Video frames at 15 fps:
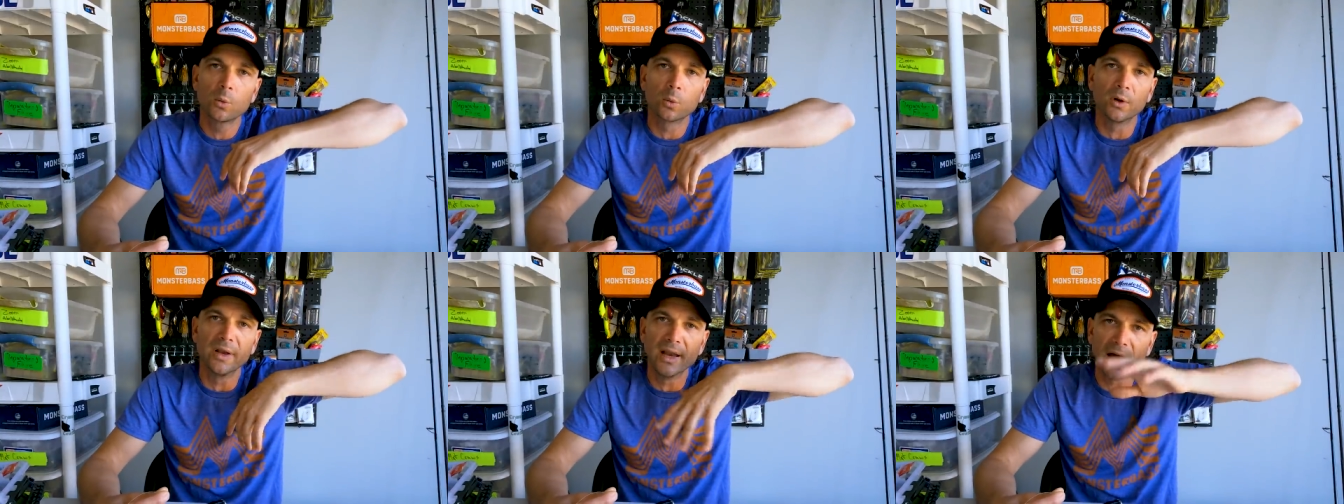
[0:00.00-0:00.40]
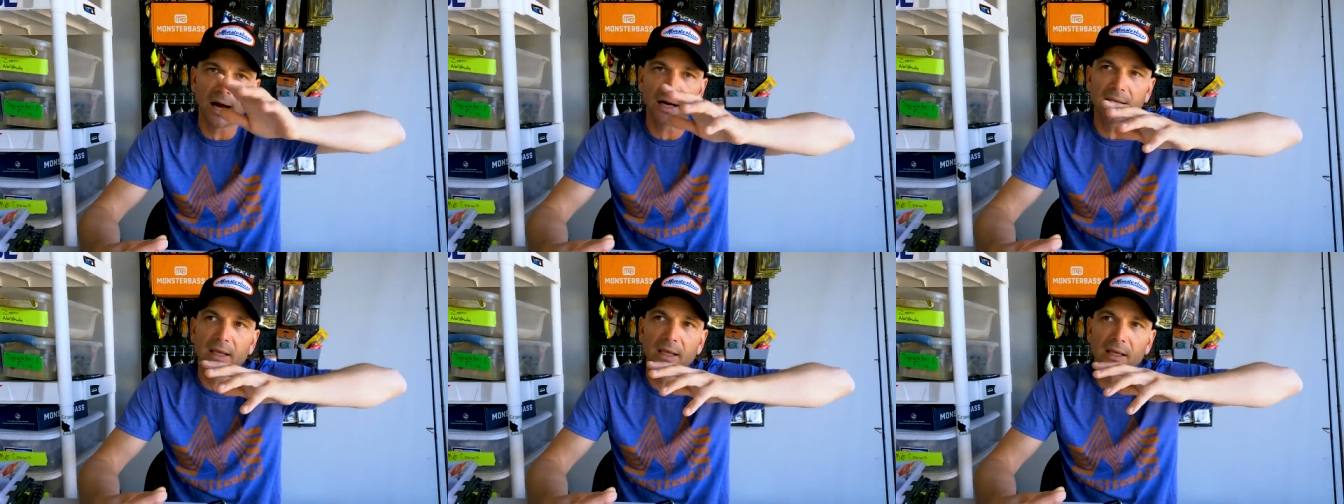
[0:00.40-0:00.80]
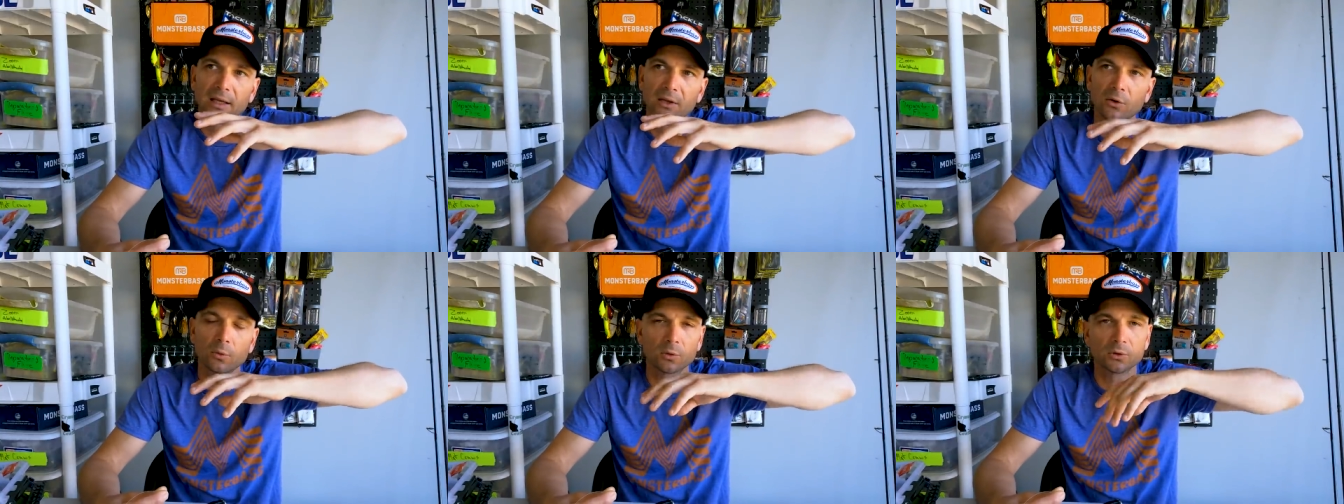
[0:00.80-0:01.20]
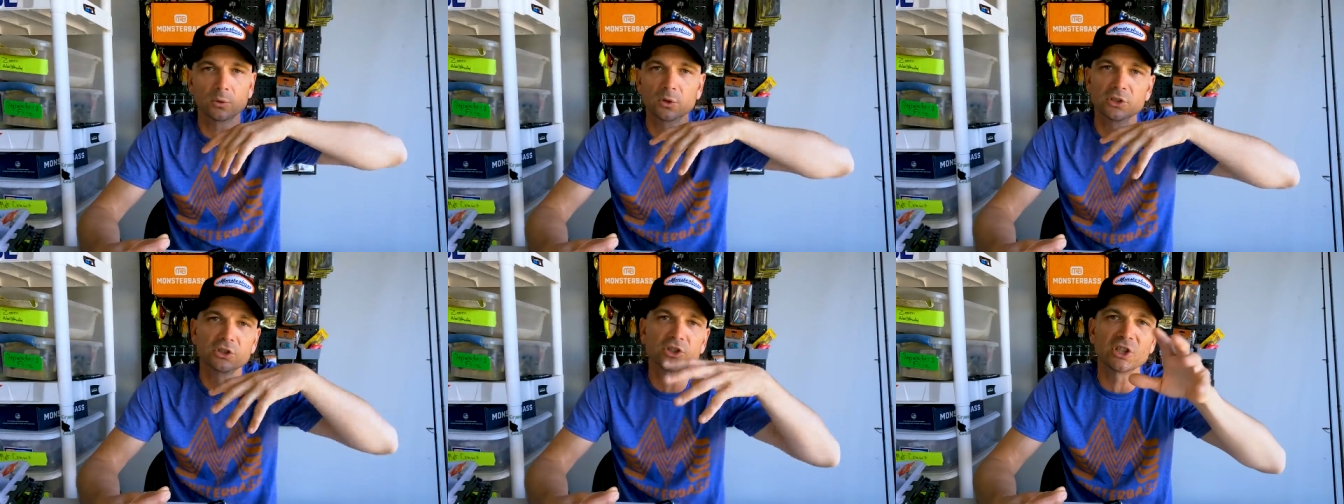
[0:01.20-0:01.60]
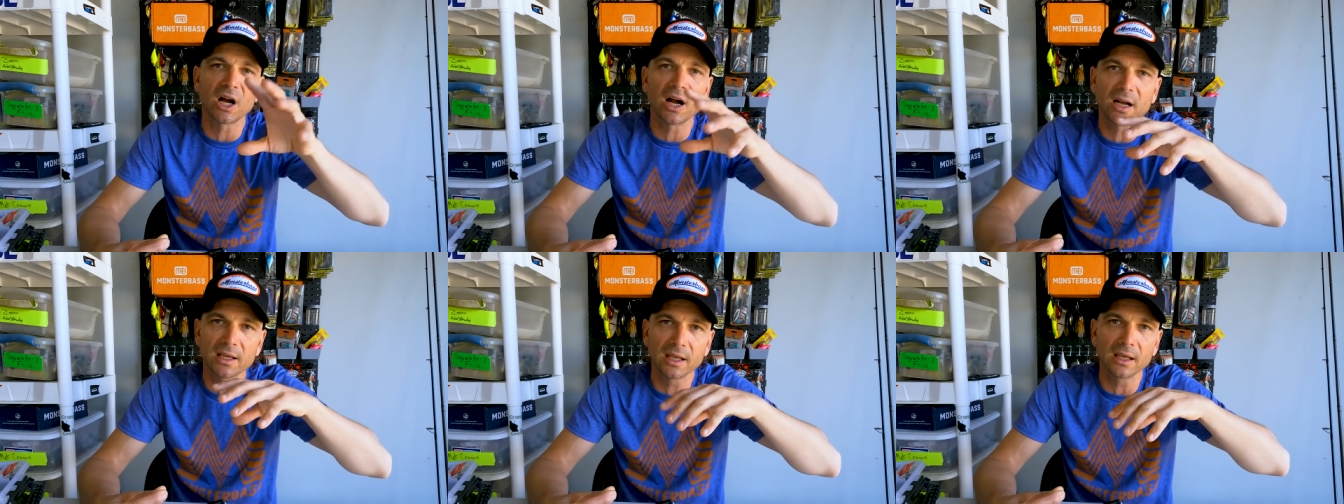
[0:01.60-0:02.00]
were knocking it or, or
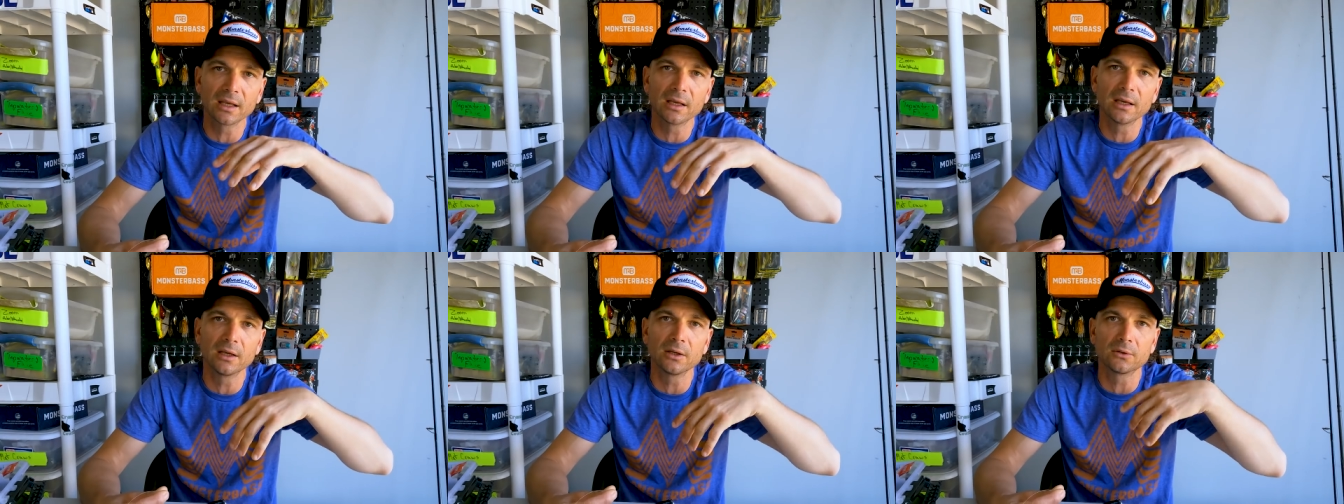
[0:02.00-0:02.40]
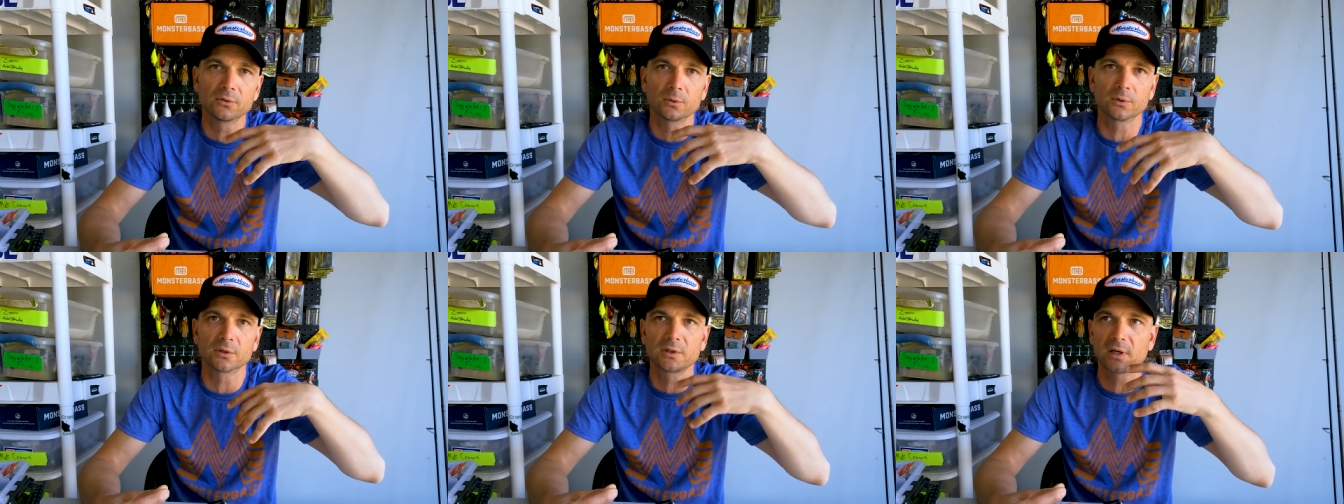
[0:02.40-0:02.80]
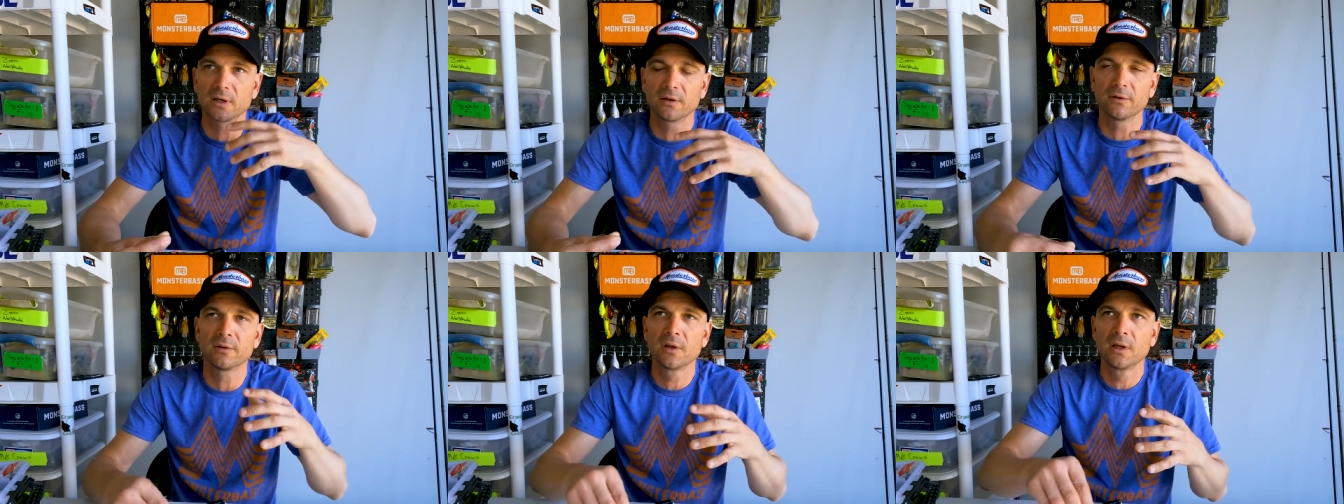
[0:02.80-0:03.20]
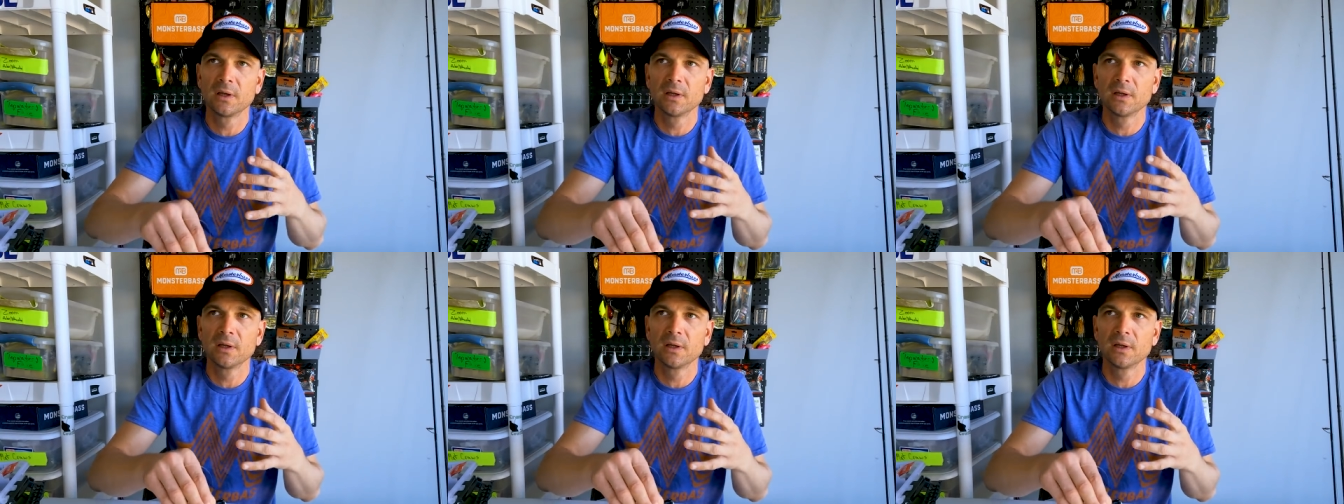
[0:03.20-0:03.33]
shocking it or kind of